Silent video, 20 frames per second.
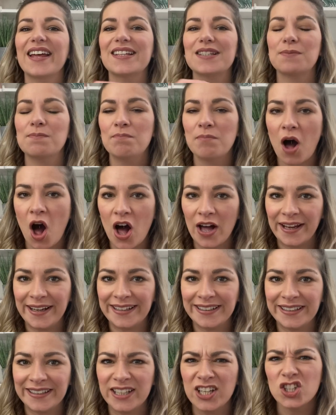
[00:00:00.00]
that's
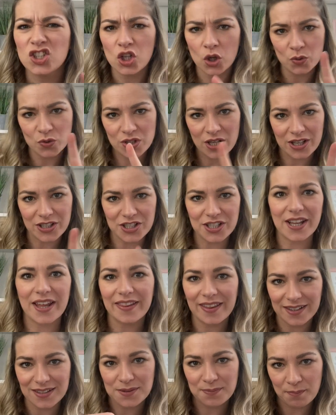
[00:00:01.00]
mine. Don't touch that,
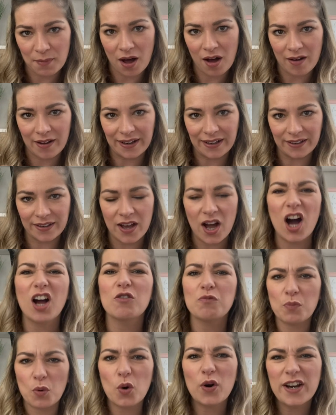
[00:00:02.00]
that's mine.
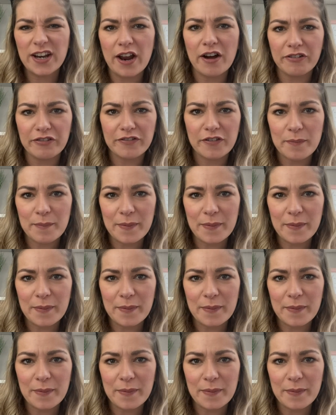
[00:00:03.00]
I've brought enough for